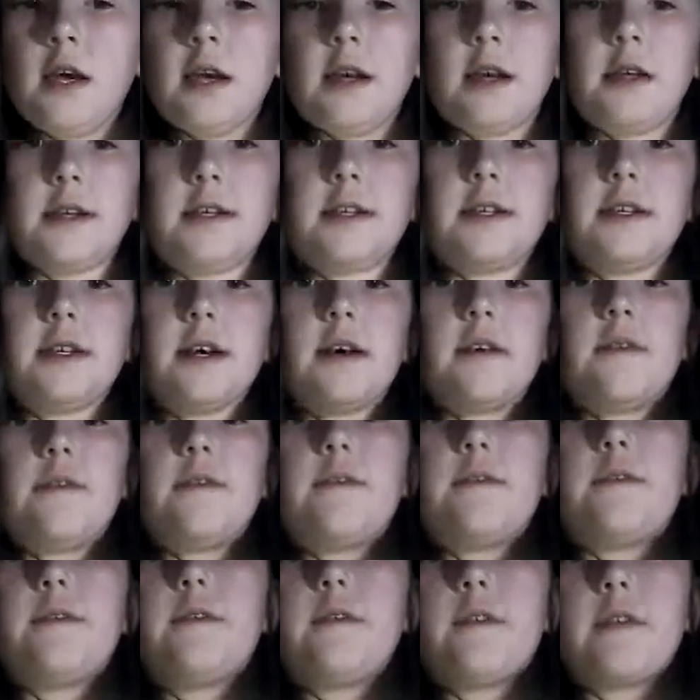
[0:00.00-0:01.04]
and stuff
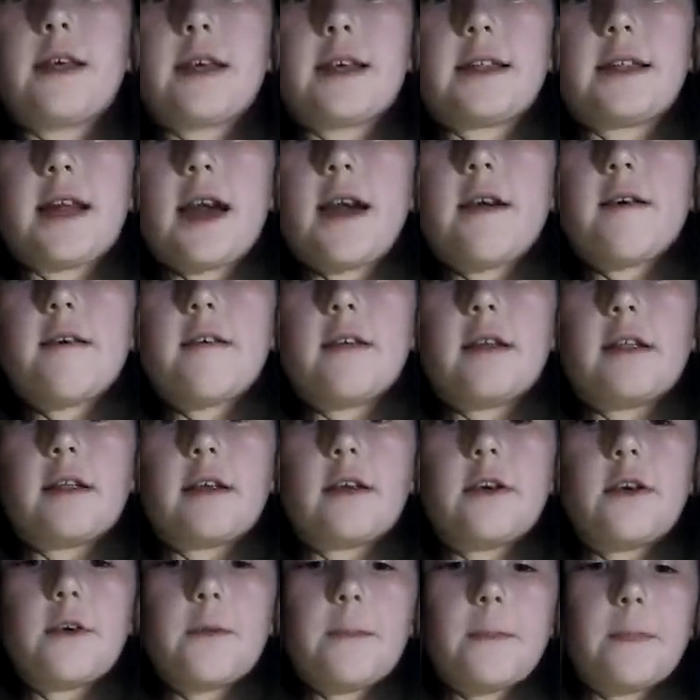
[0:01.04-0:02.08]
like that in
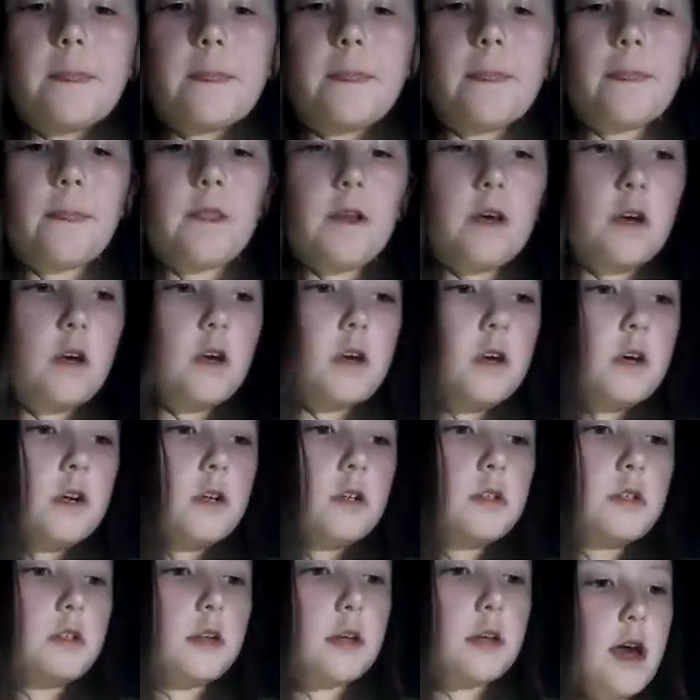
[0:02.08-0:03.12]
here.
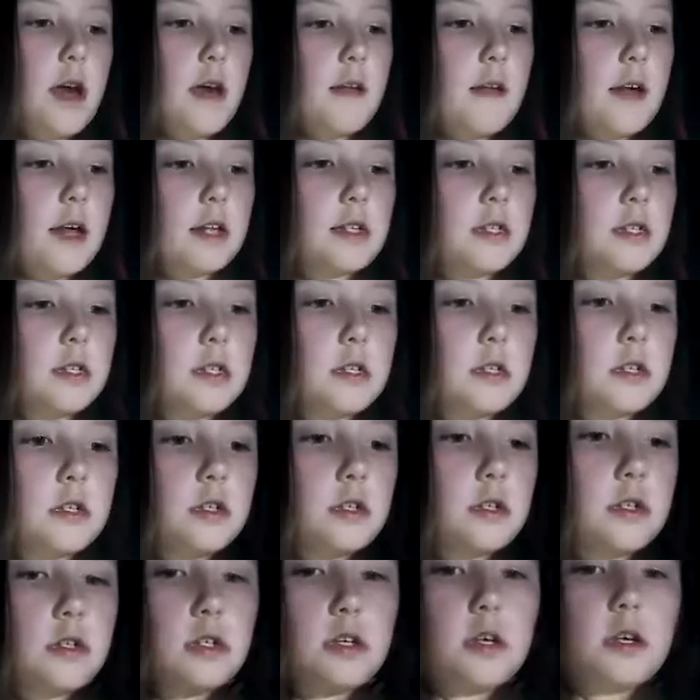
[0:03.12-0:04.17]
So
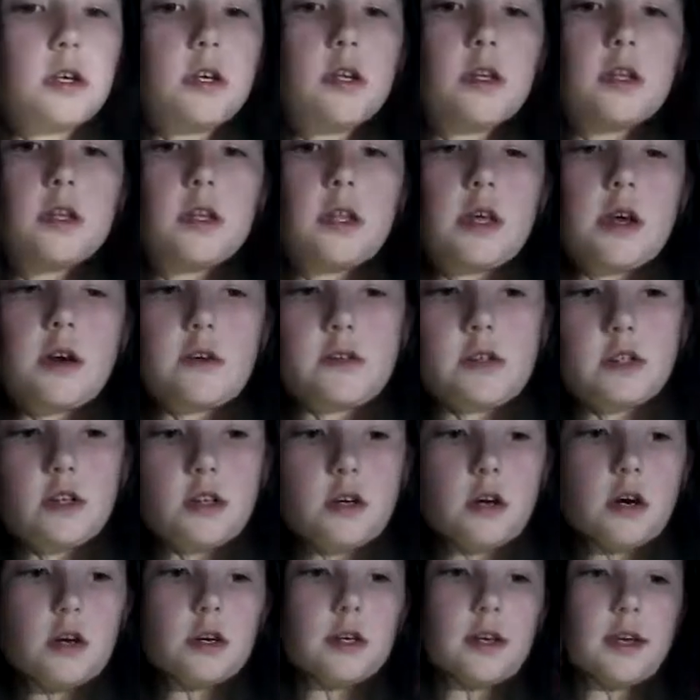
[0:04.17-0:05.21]
that's the Elsa
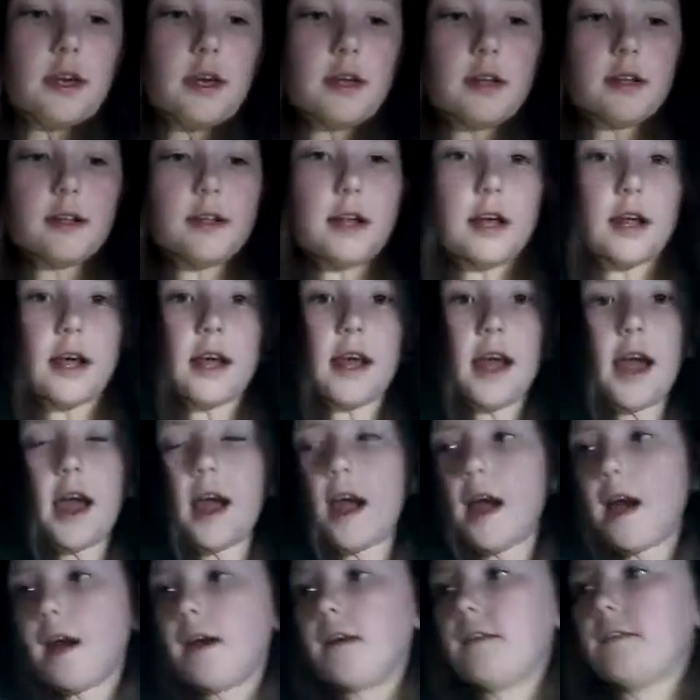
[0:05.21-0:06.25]
and Anna kit that
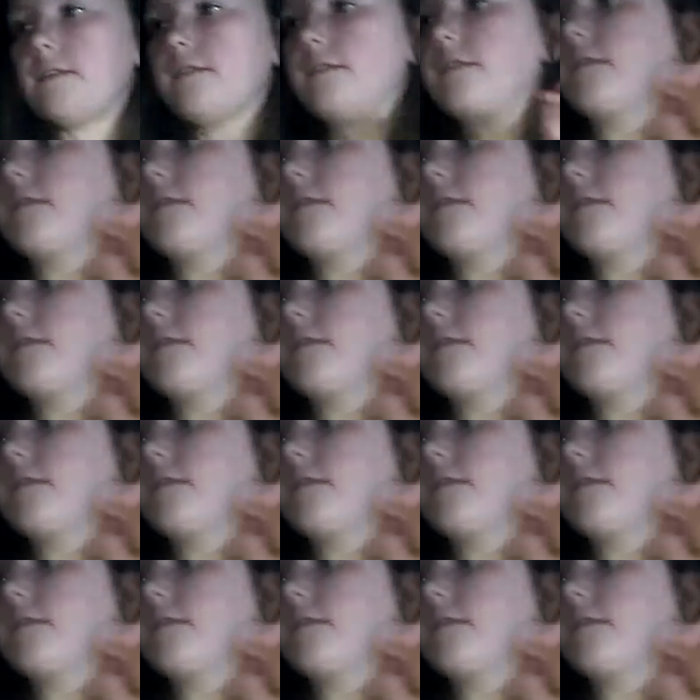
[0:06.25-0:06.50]
I have.